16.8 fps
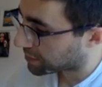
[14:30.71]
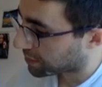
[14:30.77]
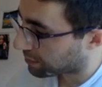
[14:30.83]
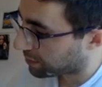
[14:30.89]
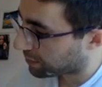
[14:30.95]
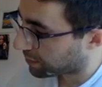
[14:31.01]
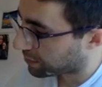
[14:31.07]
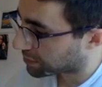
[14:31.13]
and
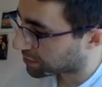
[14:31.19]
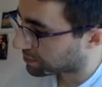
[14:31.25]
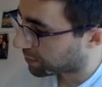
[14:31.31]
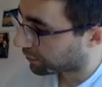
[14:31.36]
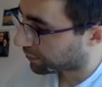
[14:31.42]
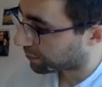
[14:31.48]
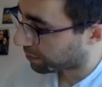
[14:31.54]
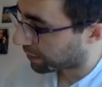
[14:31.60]
maybe I'll just
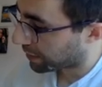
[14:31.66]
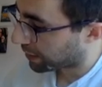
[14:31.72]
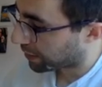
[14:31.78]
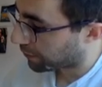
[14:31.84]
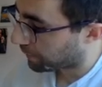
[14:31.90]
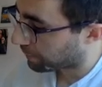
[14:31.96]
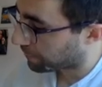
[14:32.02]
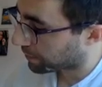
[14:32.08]
multiply it
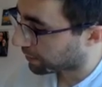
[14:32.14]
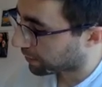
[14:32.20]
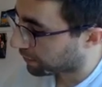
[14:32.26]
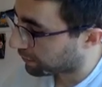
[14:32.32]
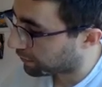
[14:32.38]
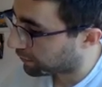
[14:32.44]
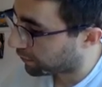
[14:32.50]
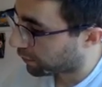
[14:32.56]
out,
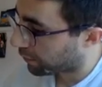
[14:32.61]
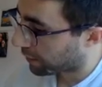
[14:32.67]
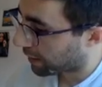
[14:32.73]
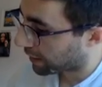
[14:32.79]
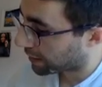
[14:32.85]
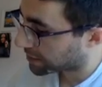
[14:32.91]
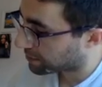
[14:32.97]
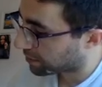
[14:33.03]
is
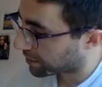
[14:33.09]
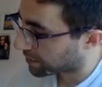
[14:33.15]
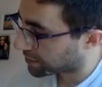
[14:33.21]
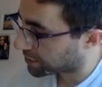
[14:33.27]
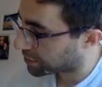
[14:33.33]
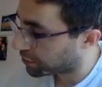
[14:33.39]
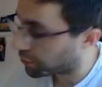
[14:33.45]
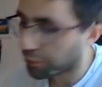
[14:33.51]
2x
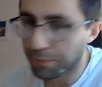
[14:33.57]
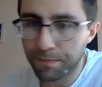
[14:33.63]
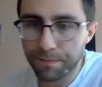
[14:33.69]
plus 2.